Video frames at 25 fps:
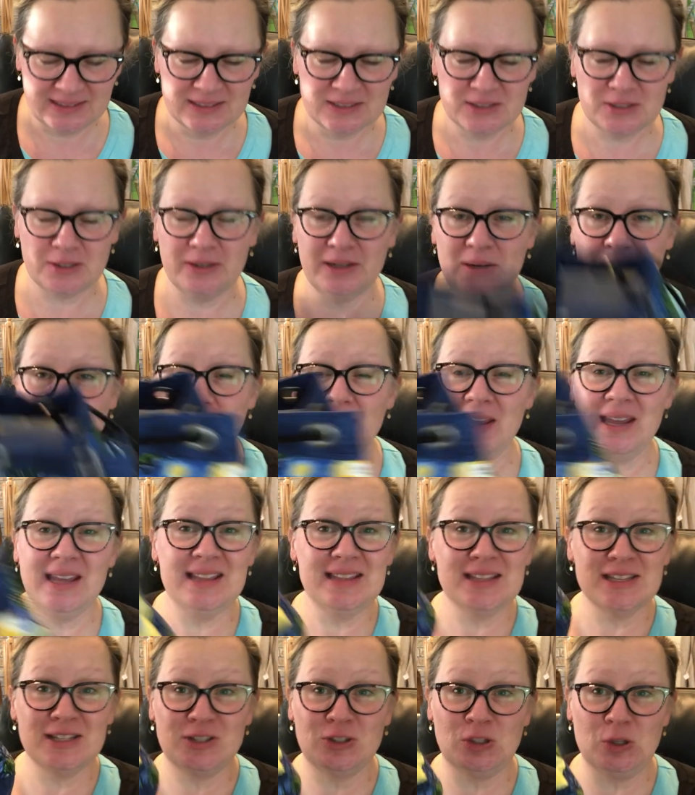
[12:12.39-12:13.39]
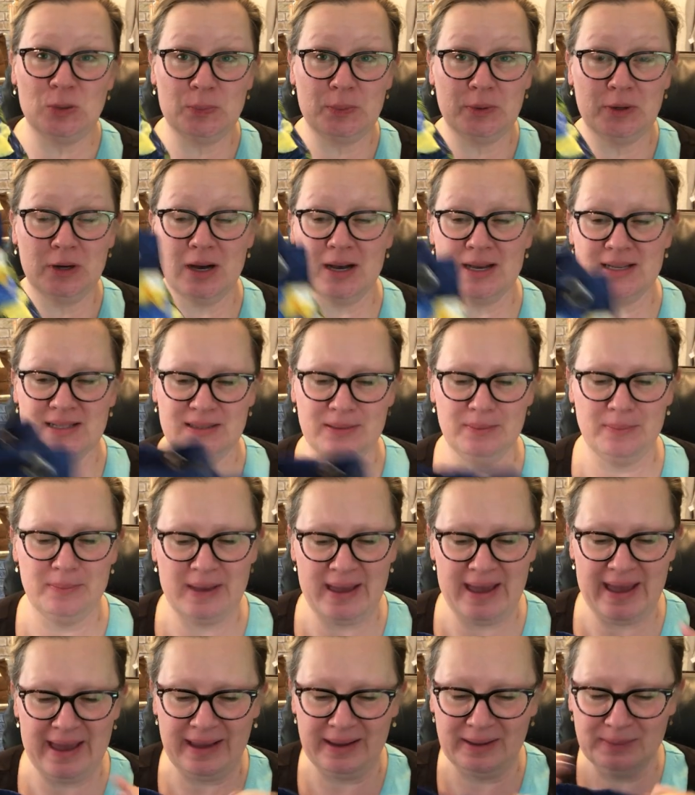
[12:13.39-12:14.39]
So anyway, in this super awesome
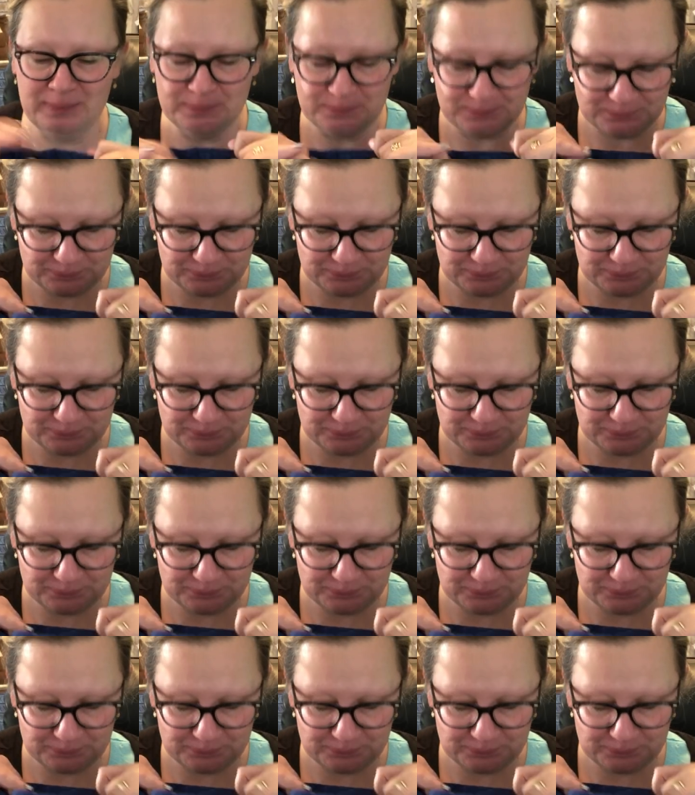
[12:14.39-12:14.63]
bag,